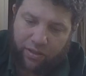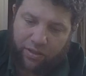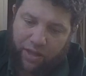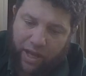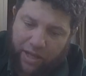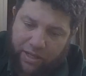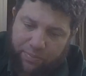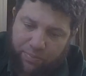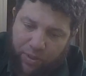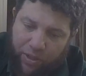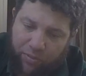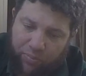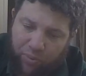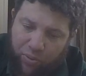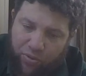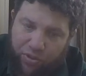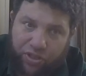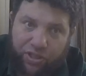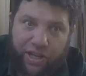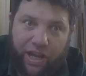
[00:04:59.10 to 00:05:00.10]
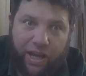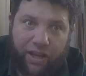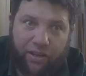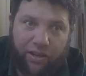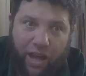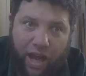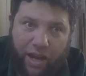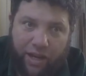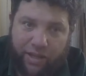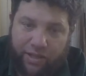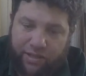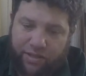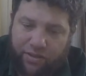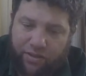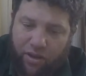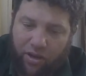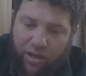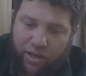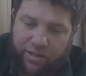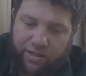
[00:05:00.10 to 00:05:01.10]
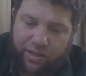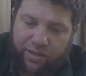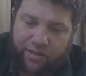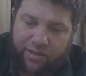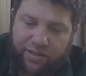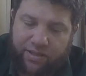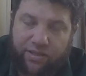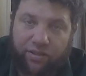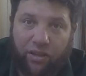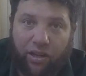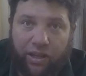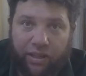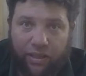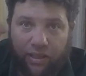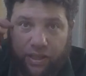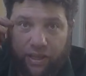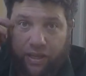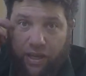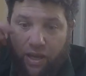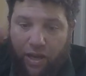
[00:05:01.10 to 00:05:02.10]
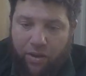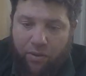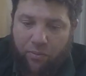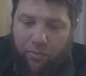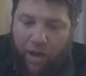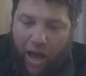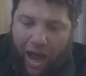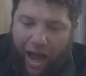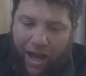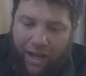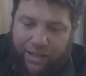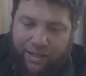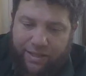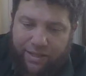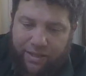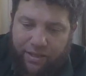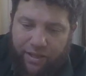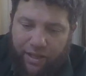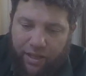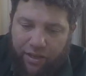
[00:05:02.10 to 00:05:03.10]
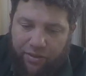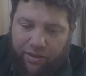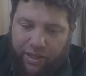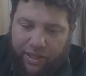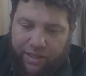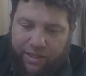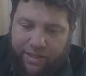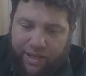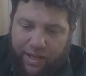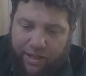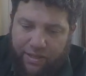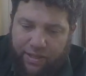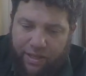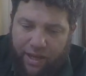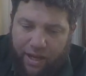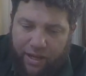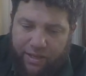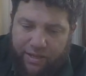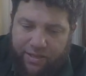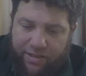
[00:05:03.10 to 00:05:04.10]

that's been pushed down and it's nice and slightly underneath, indented and